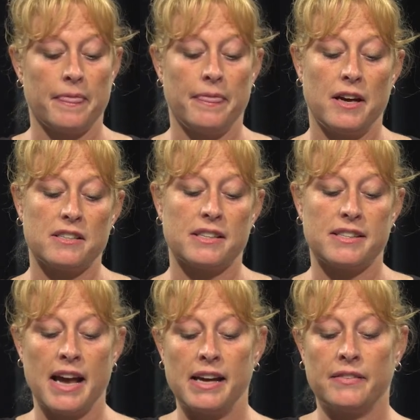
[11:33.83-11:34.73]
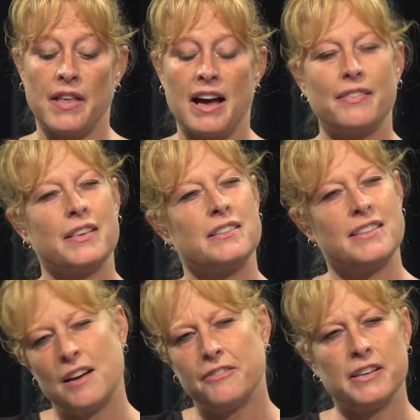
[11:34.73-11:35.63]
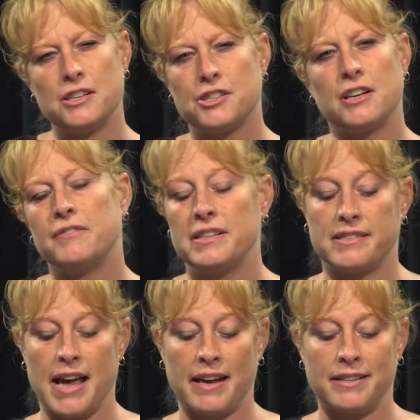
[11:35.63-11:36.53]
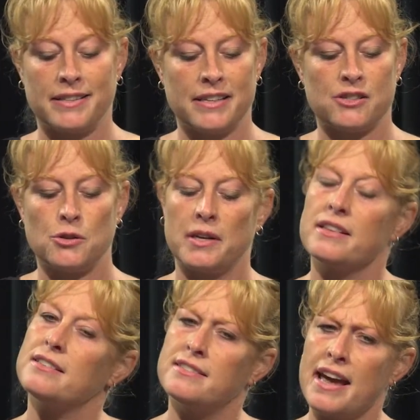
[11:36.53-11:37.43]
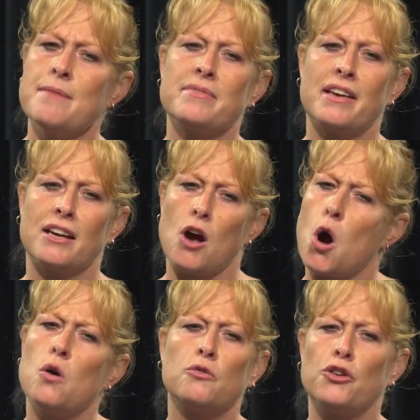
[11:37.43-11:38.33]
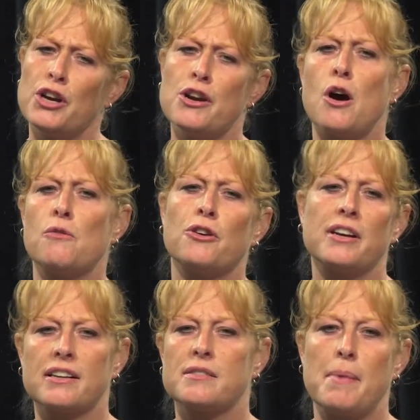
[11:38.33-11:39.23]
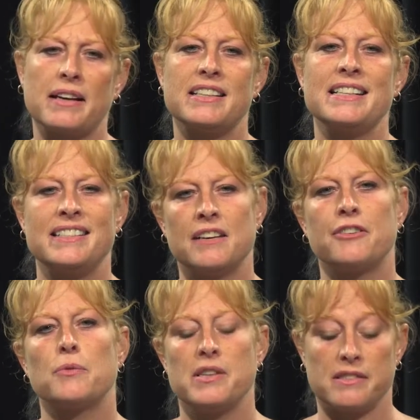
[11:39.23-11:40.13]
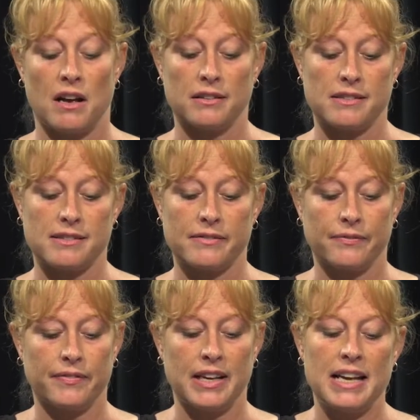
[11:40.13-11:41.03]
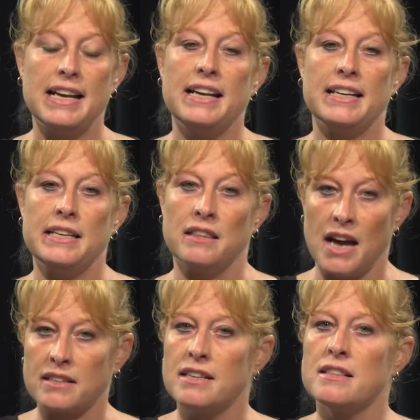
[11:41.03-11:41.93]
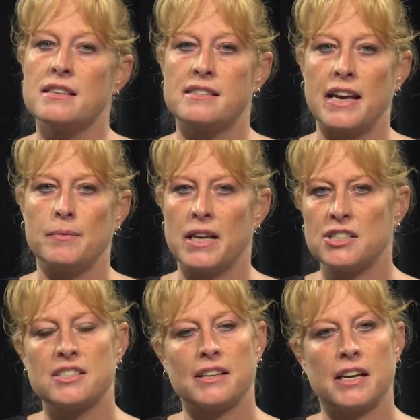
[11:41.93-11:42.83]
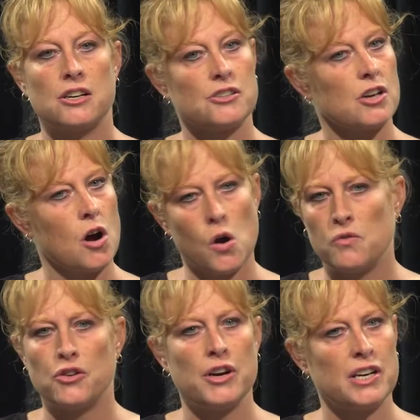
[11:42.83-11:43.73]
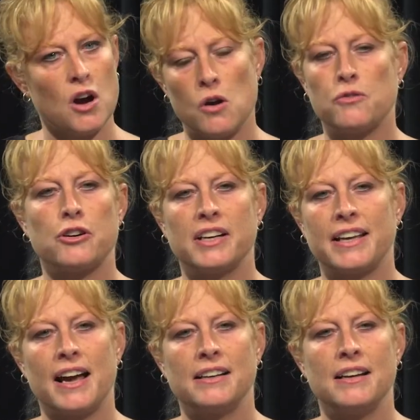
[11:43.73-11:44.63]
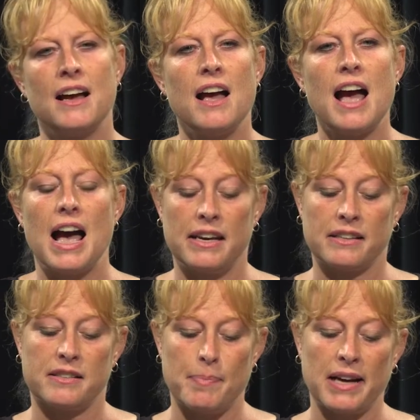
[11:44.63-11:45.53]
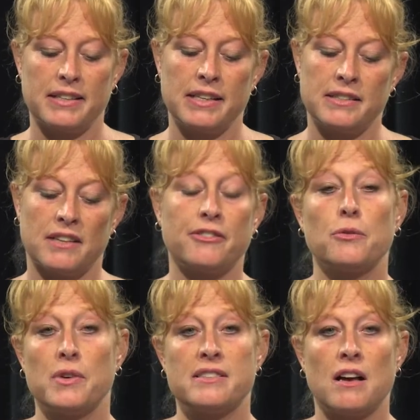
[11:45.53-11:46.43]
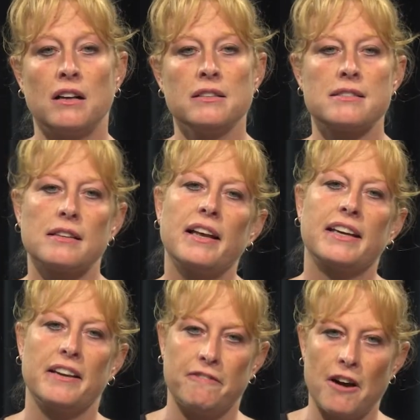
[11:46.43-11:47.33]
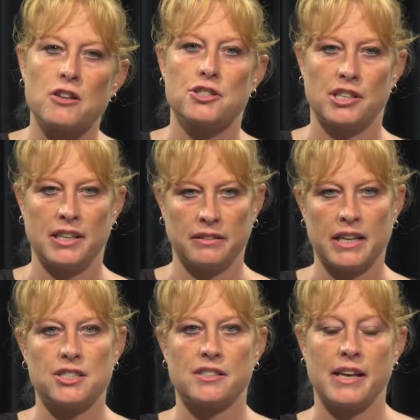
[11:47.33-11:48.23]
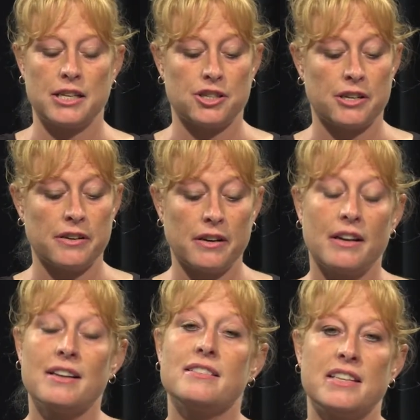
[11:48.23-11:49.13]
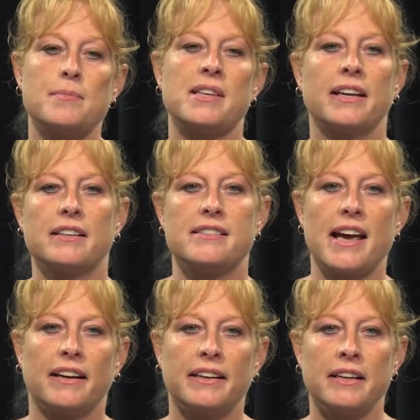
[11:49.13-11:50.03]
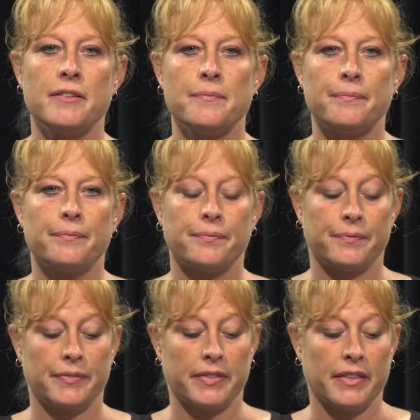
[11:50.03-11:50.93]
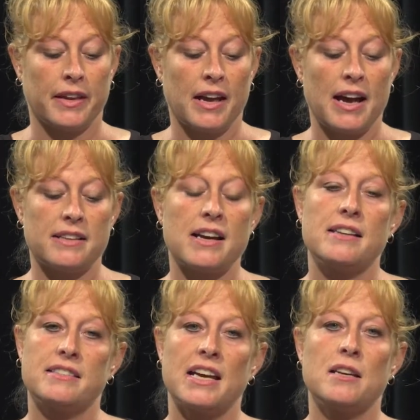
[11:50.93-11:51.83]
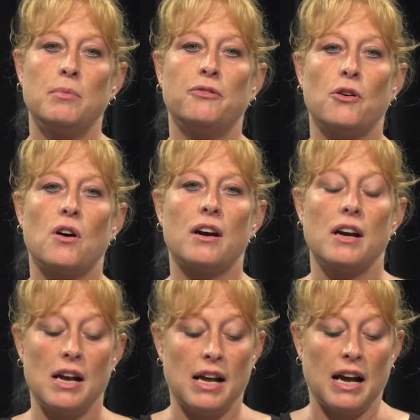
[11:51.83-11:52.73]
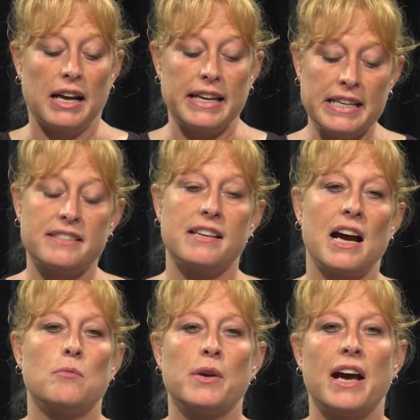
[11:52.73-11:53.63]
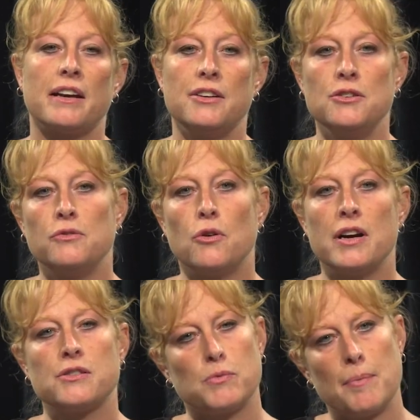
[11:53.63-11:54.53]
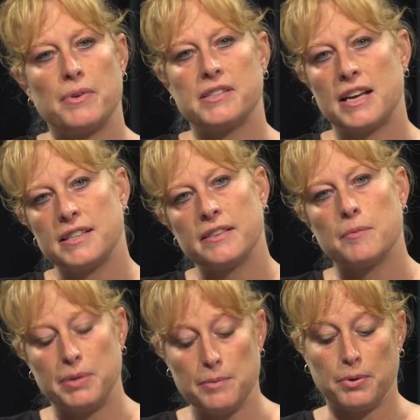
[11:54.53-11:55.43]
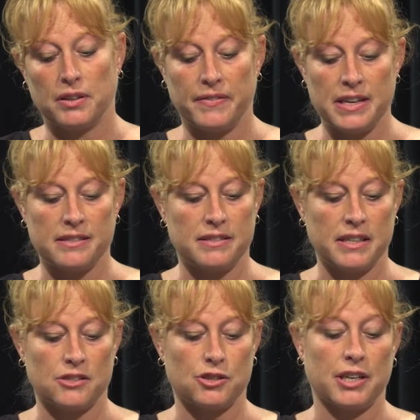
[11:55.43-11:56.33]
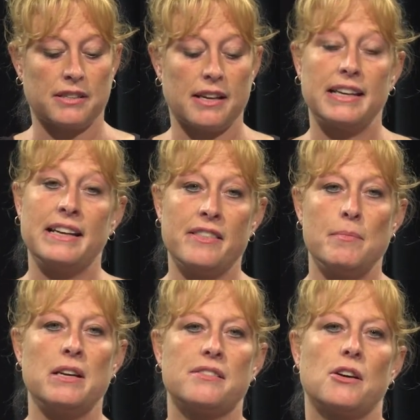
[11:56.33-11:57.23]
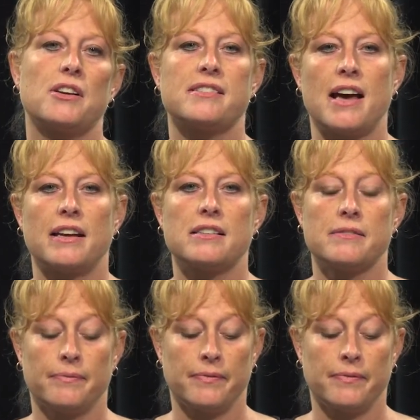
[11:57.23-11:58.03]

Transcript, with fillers: There's a saying that the definition of insanity is doing the same thing over and over and expecting different results. Electing the same legislators over and over again and expecting different results, like a functioning legislature, seems like insanity. As I stated before, it's time we had a new voice representing the people of this district in the Minnesota Senate.